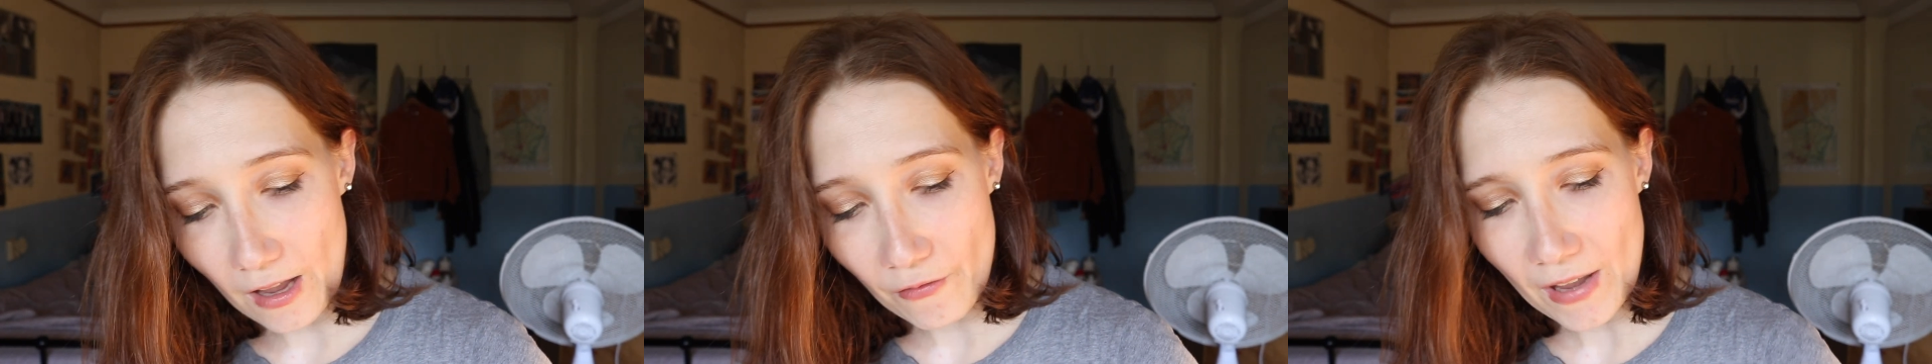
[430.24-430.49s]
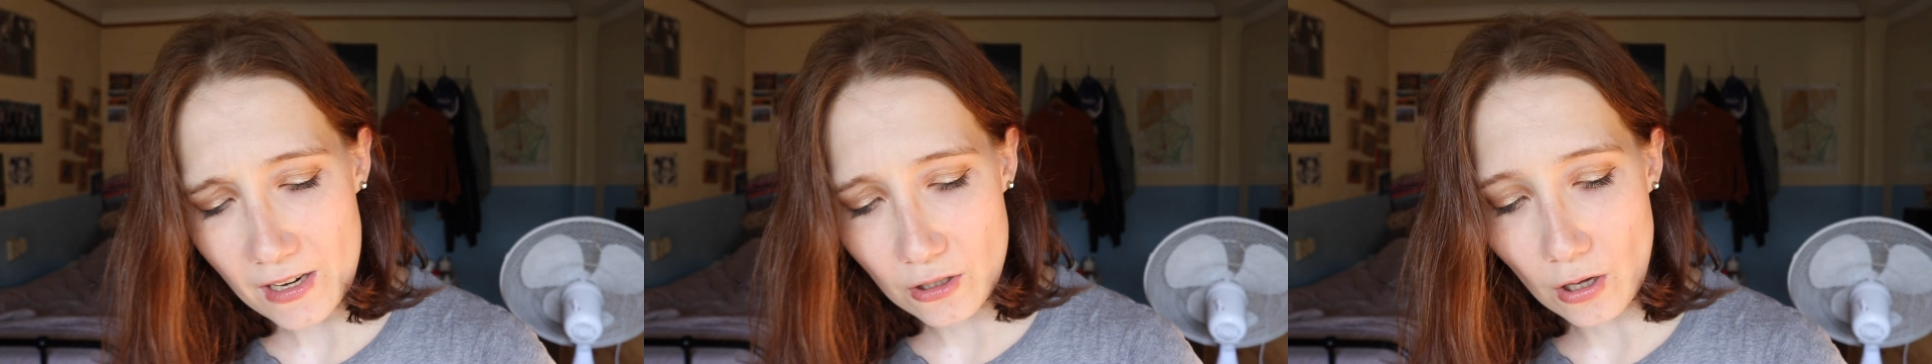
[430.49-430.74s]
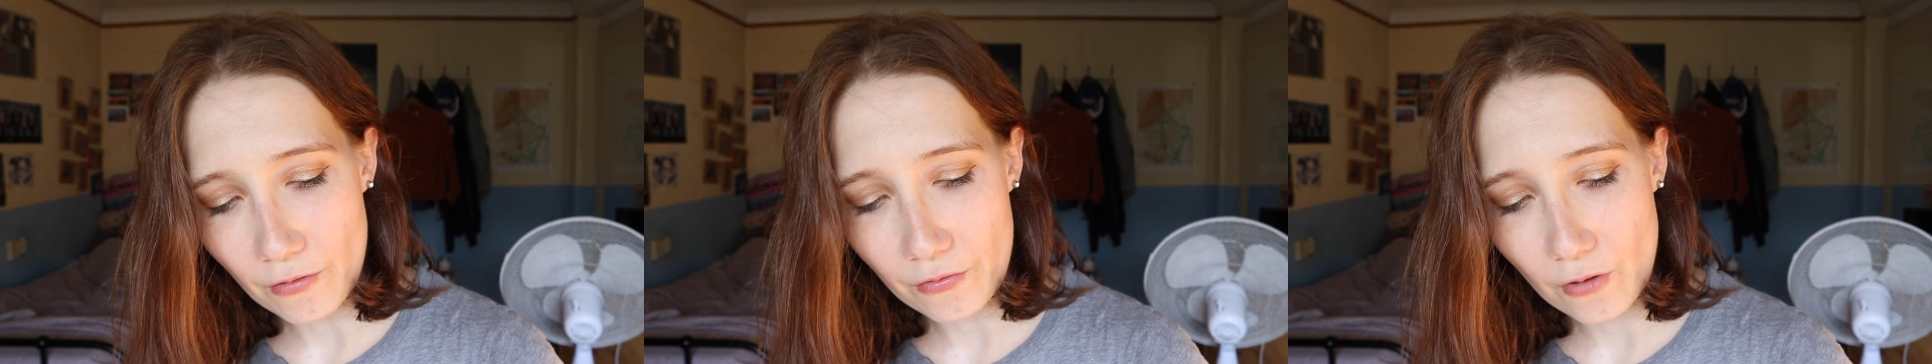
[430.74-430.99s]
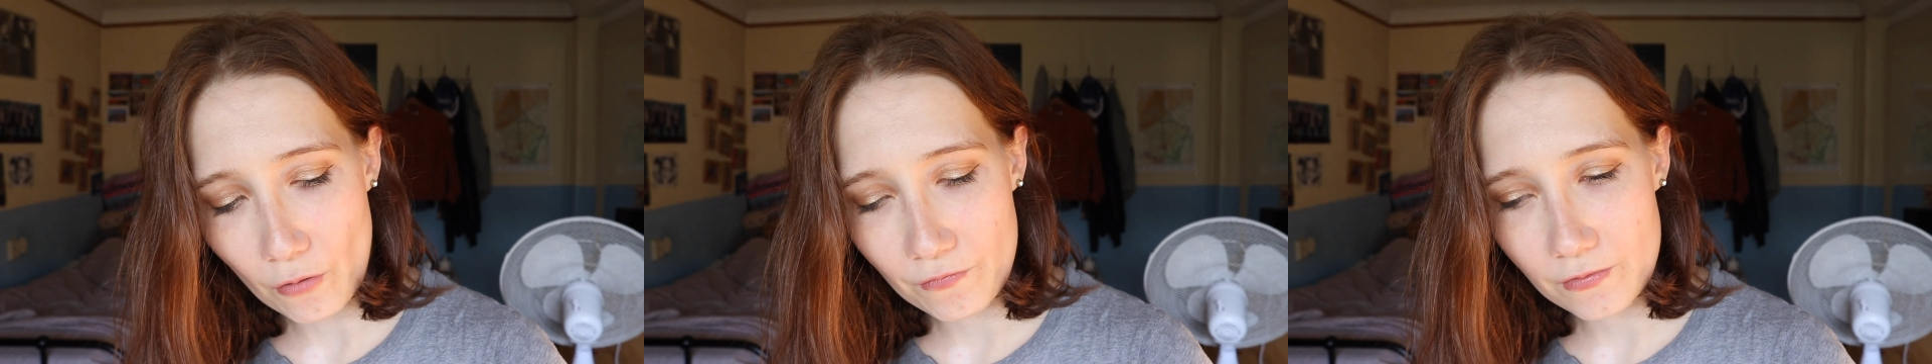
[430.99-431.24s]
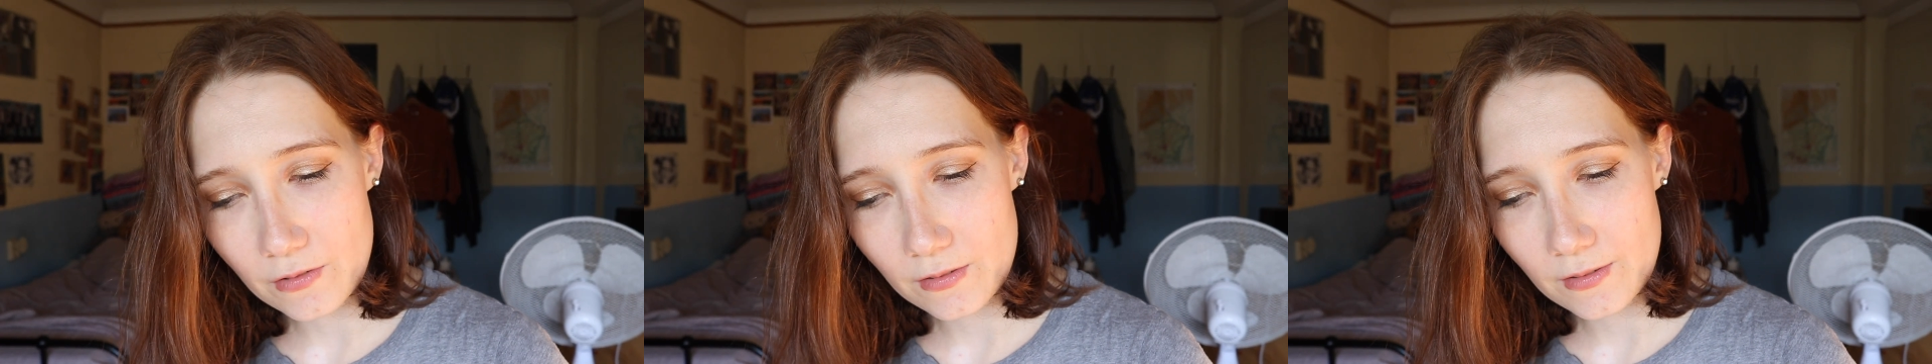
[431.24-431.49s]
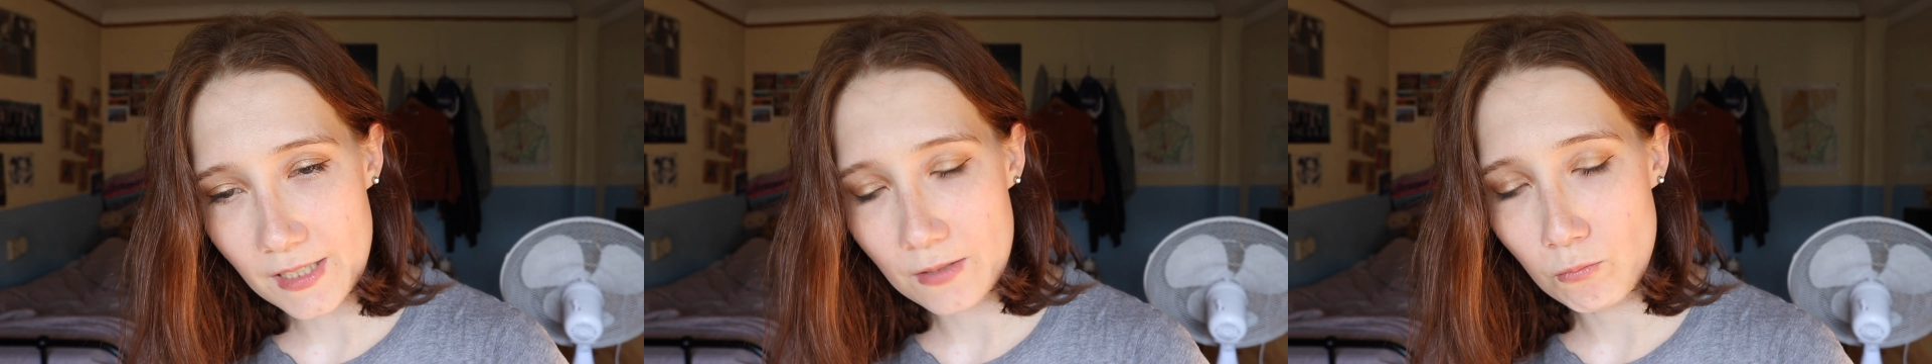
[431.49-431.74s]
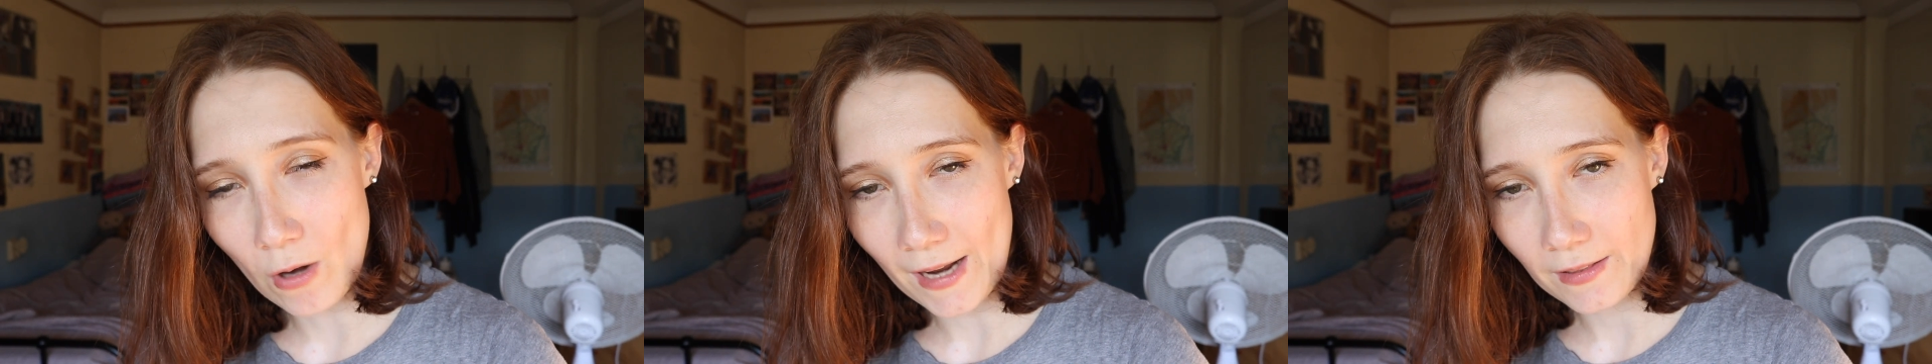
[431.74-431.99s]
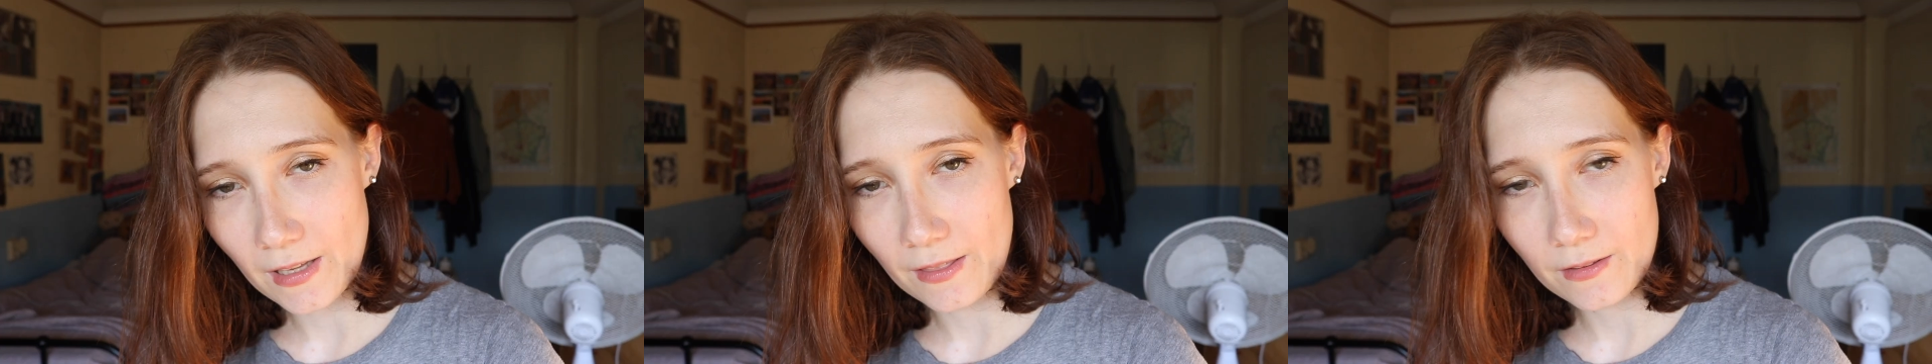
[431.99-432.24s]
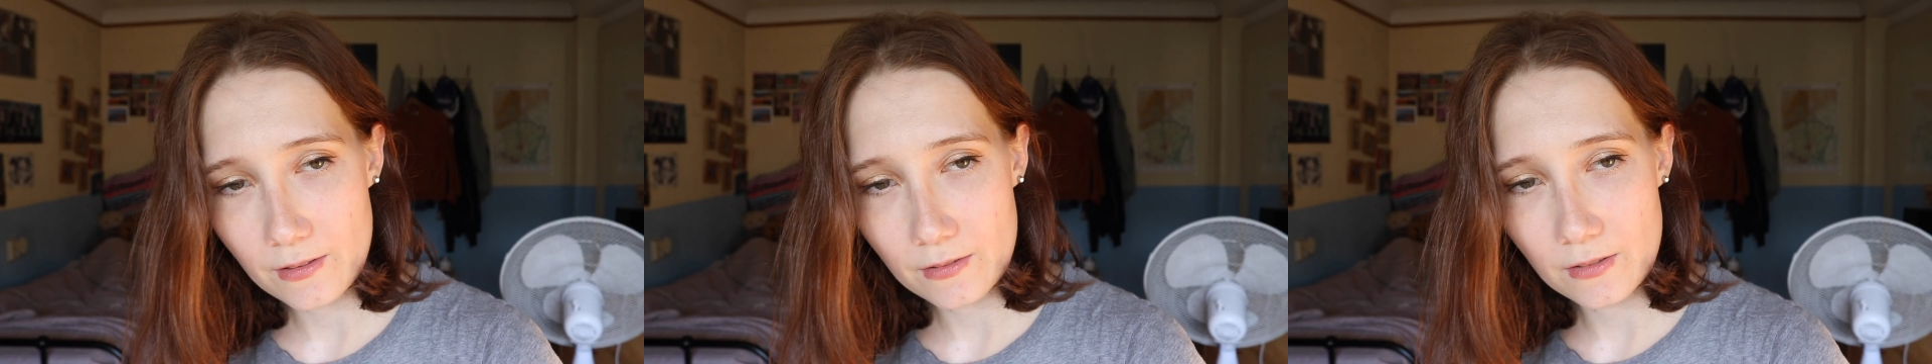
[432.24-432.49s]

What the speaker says: I've had enough of this brand and